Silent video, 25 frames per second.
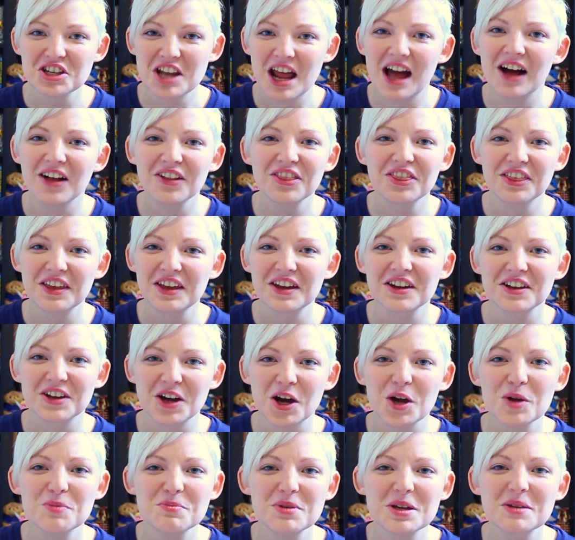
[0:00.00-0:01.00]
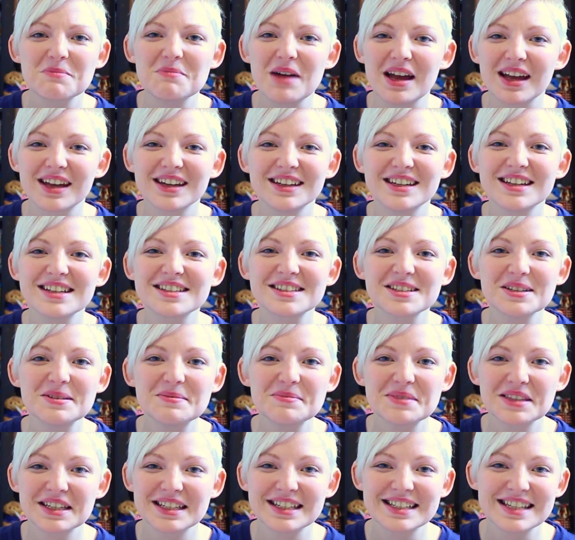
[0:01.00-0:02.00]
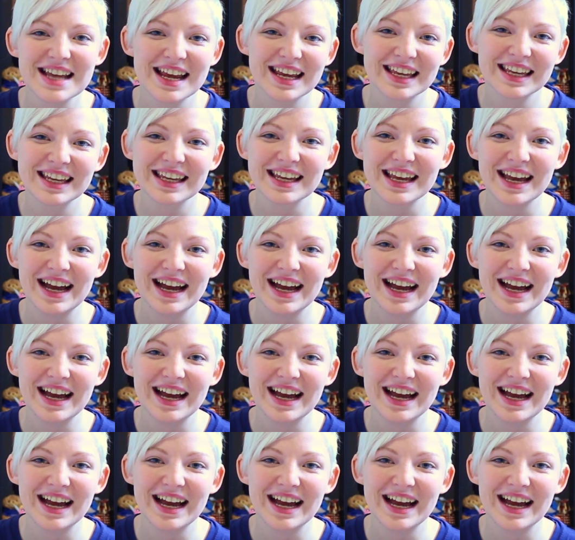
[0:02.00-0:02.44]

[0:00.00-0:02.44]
healthier coping mechanism than taking